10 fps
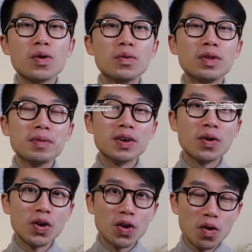We'll be
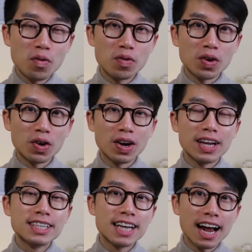going over
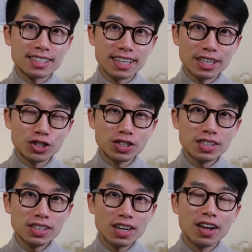taxation
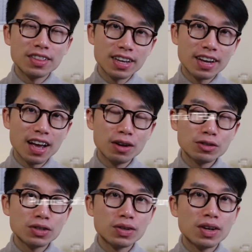on the account,